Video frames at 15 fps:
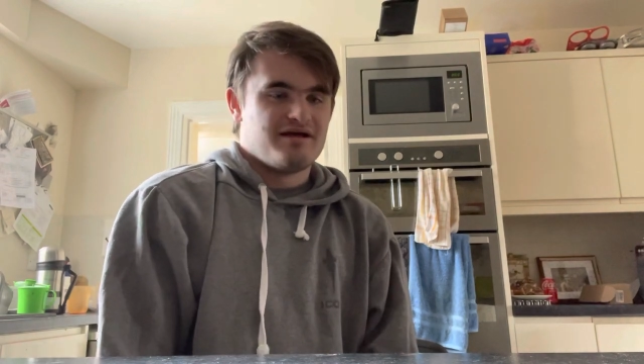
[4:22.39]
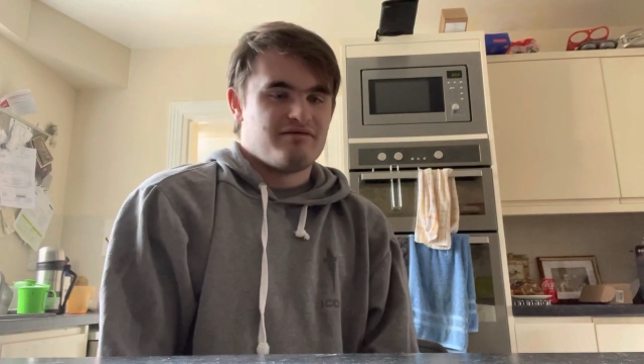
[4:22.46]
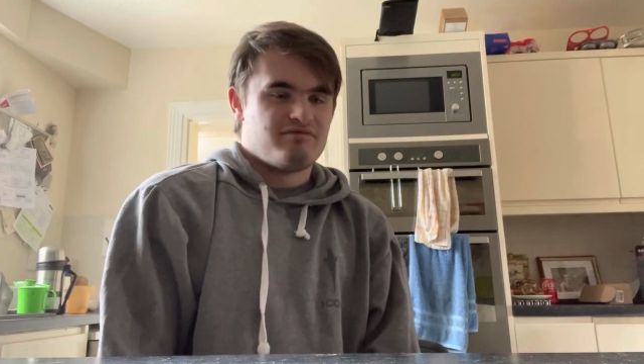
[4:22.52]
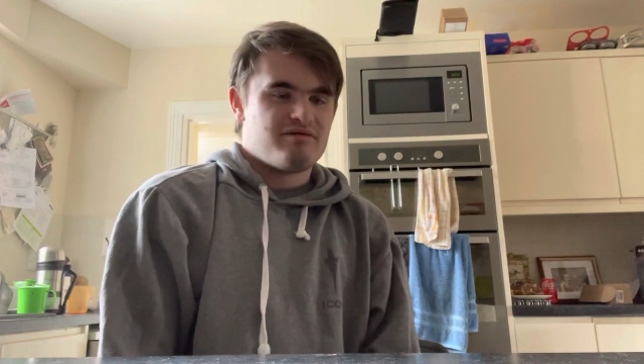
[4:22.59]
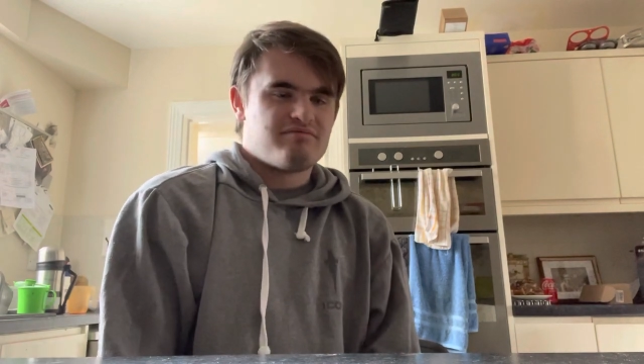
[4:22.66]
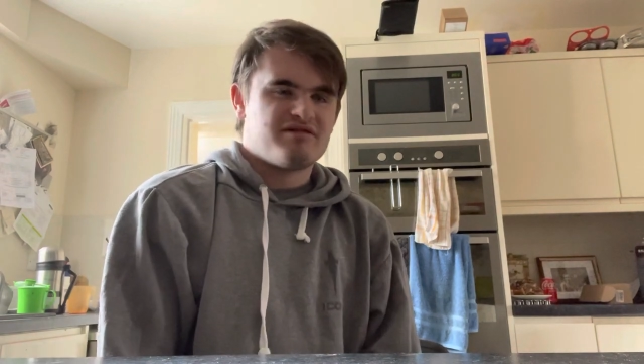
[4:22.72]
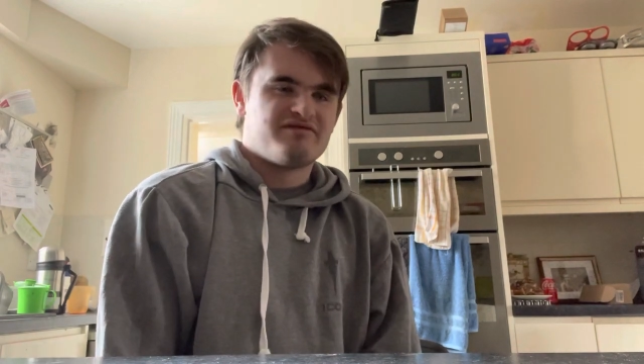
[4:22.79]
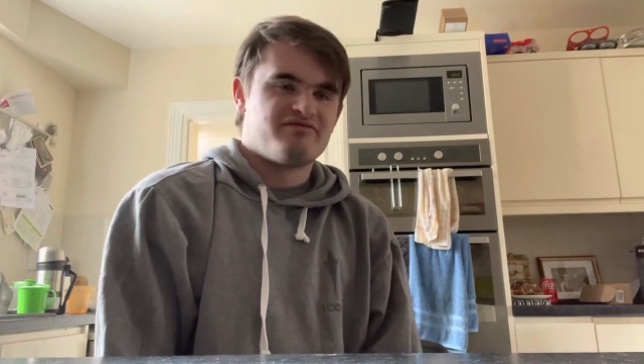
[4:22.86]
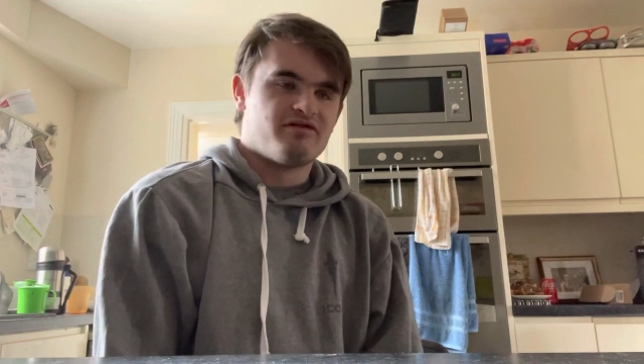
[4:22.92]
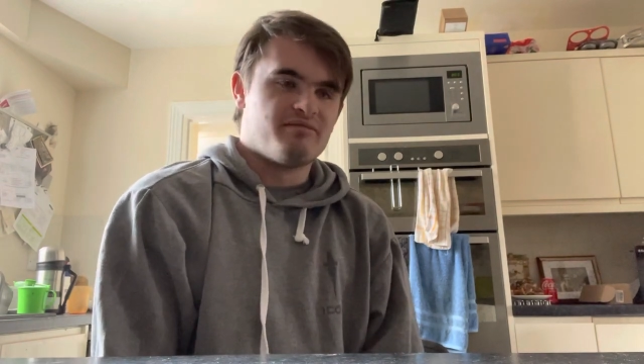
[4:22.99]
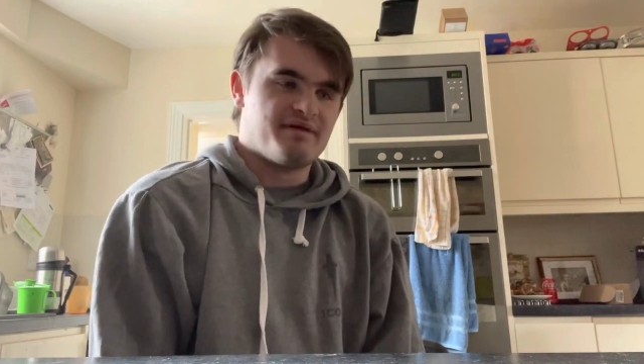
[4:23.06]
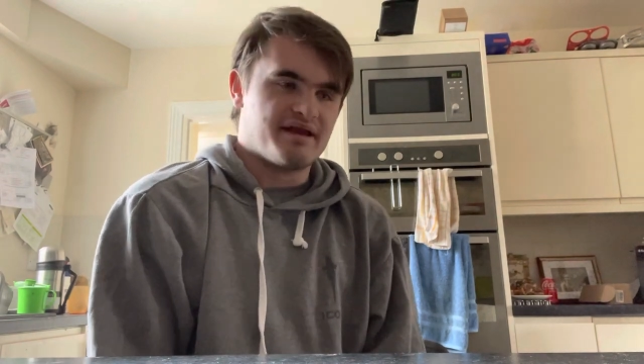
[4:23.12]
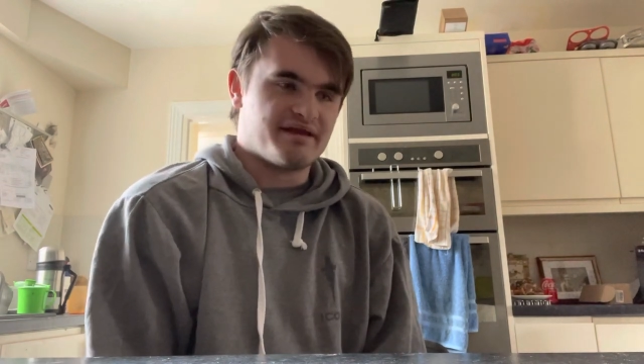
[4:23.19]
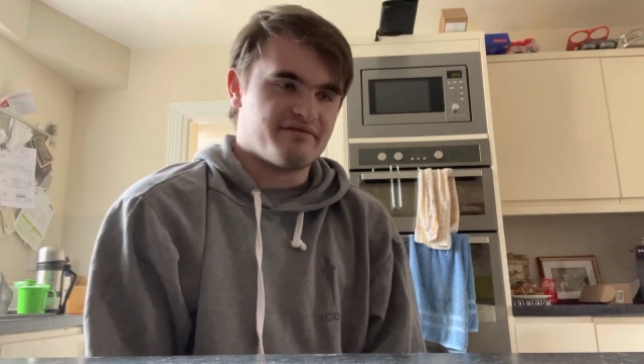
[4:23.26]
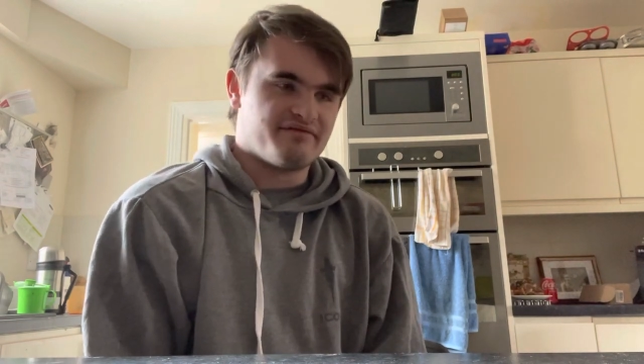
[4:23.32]
1.4
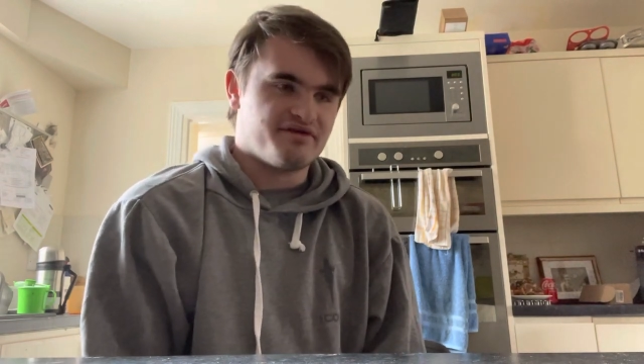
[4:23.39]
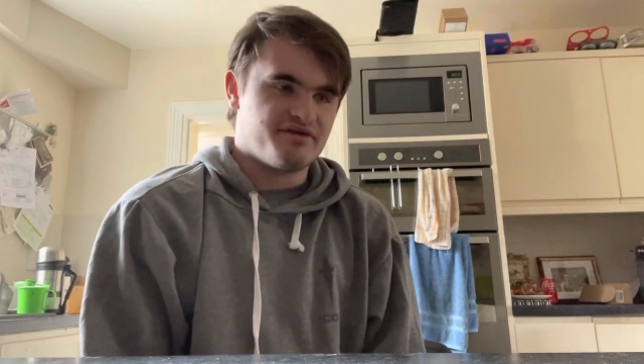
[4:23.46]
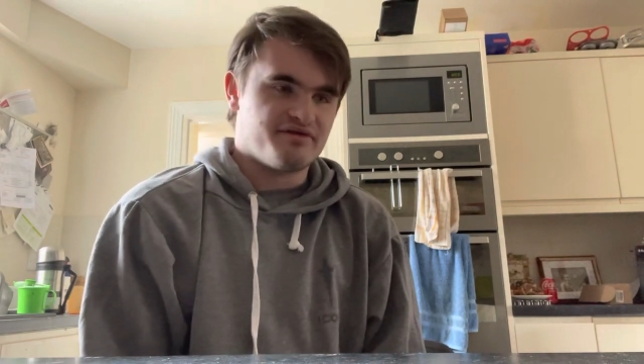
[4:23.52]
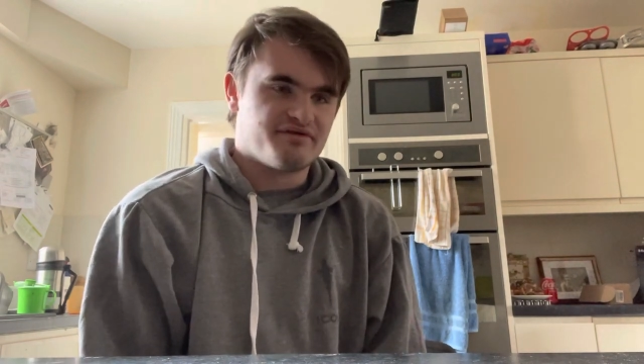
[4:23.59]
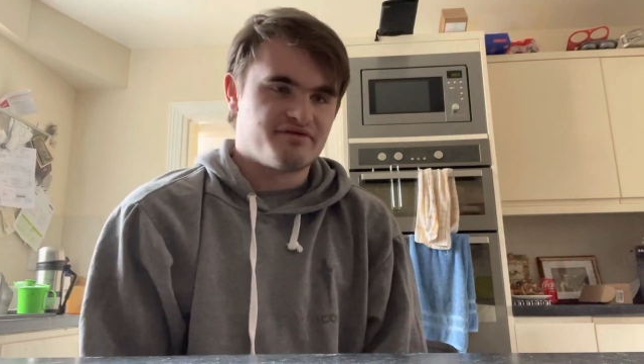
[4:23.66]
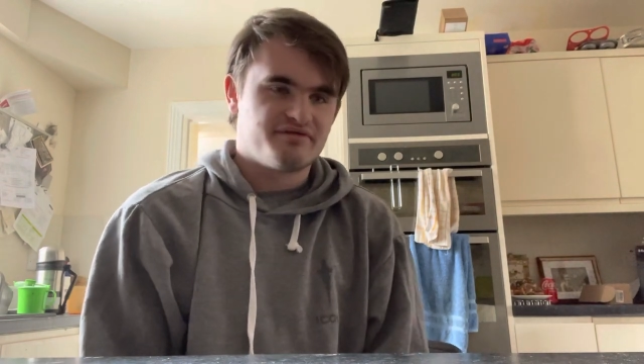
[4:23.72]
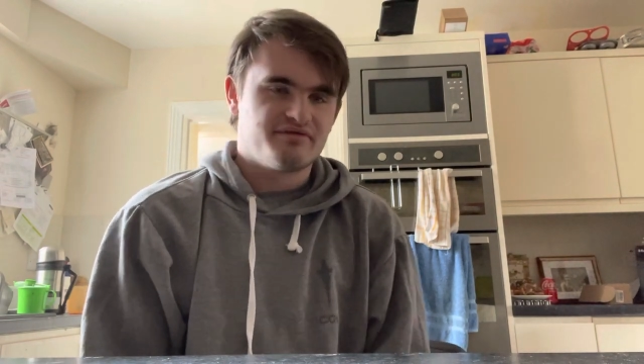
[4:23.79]
million views.